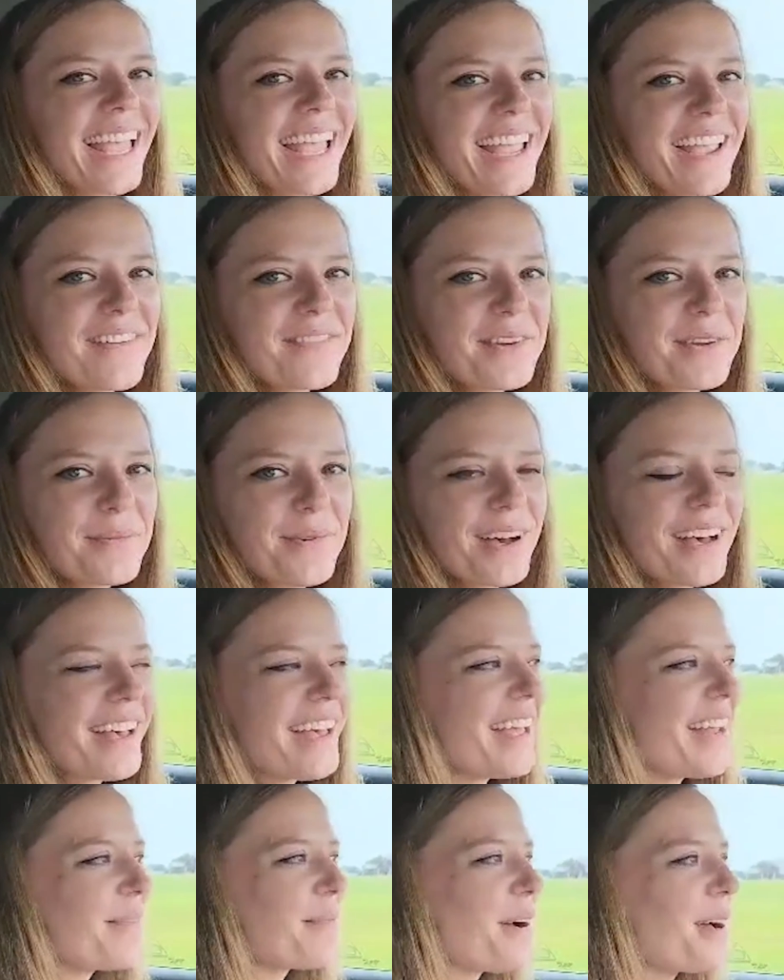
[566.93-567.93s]
I hope this
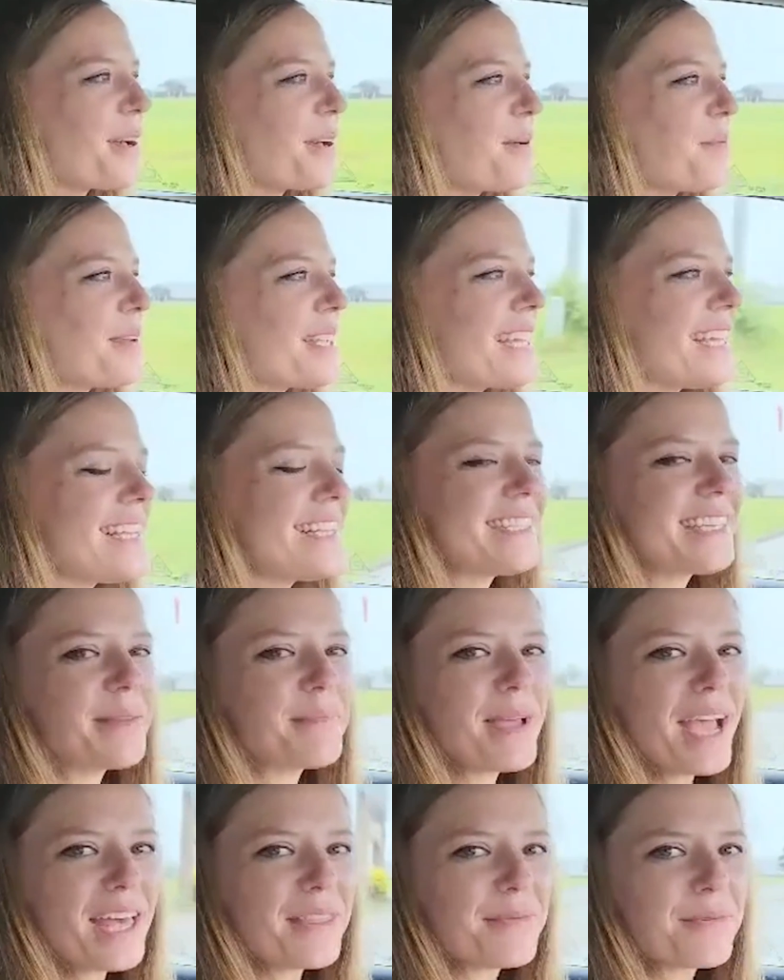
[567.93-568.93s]
video helps you
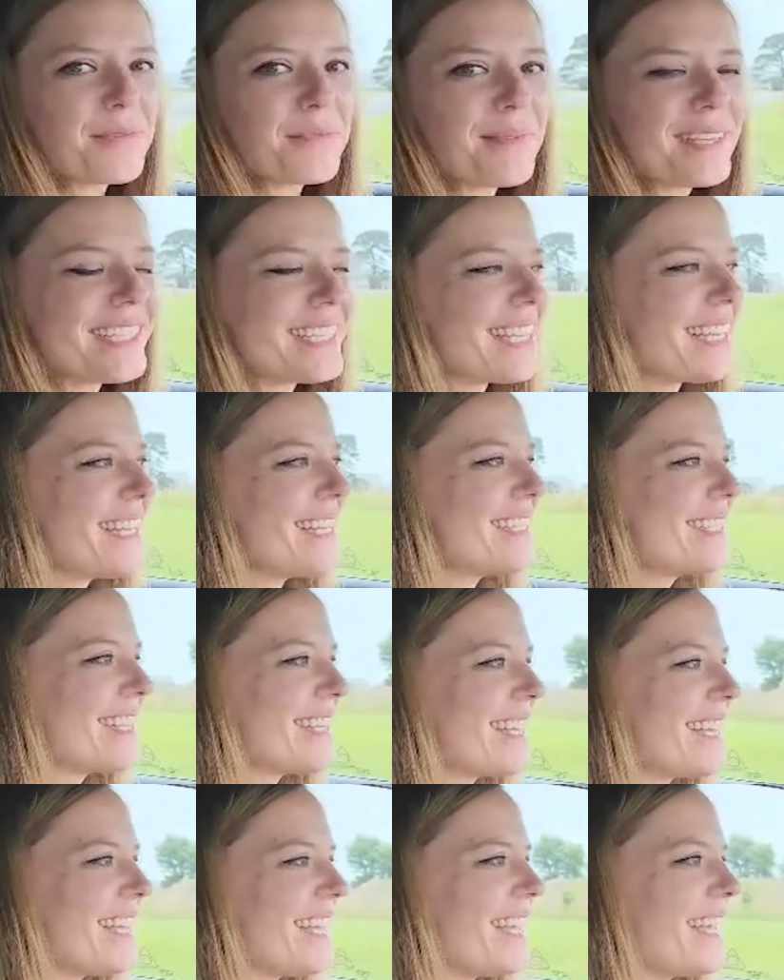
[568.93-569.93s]
in your math class or
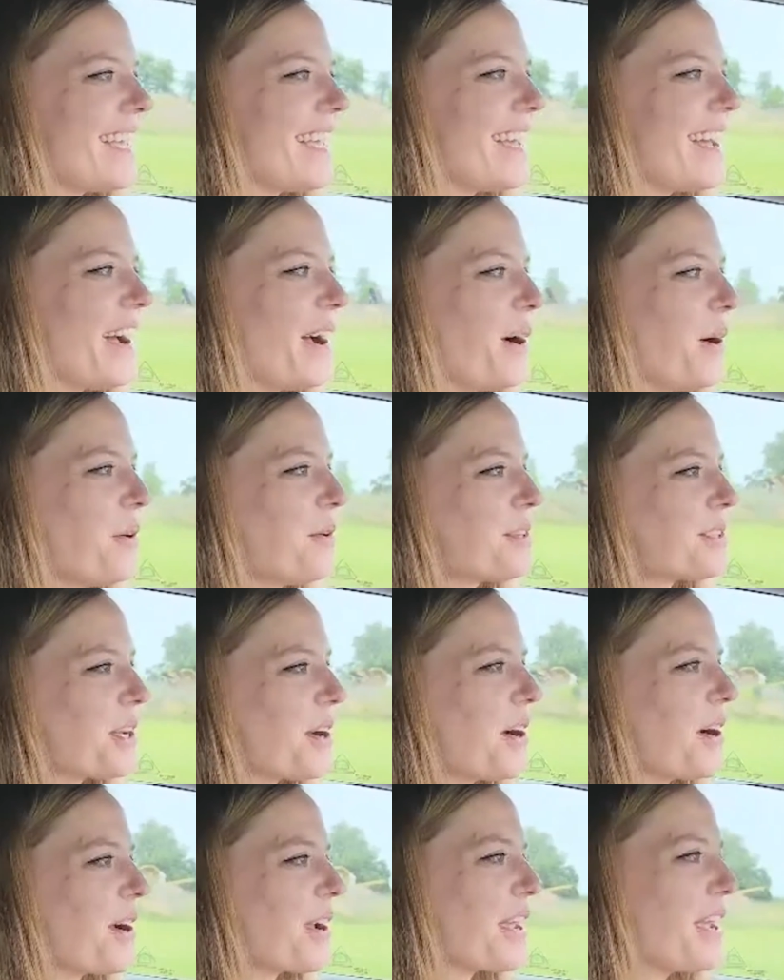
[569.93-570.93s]
at home.
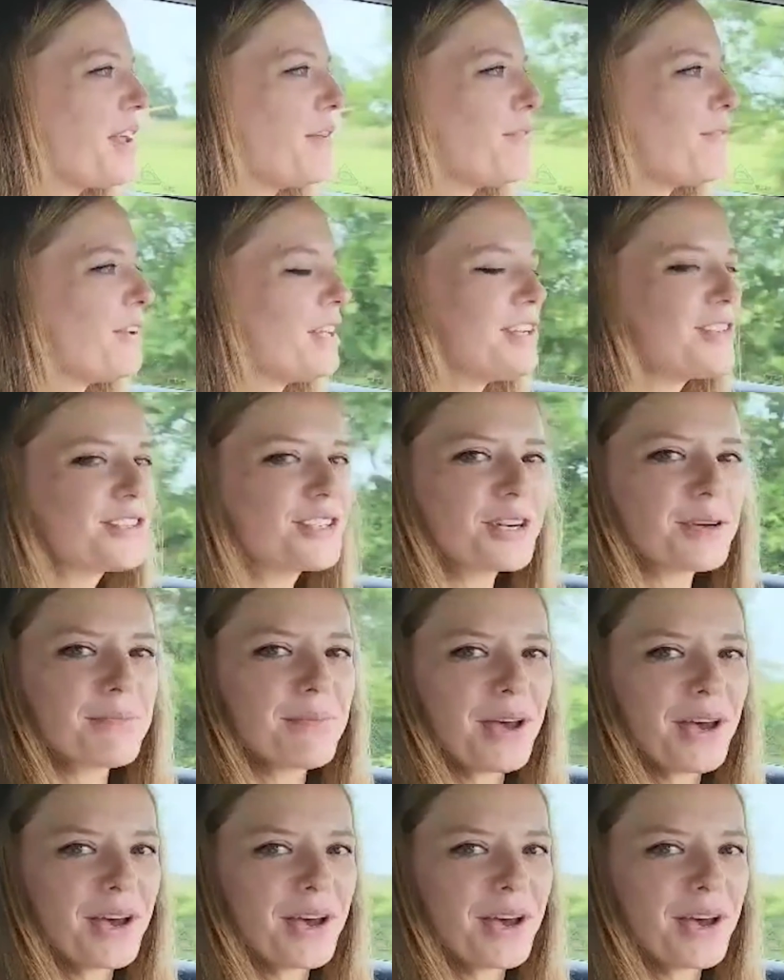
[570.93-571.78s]
See you next time.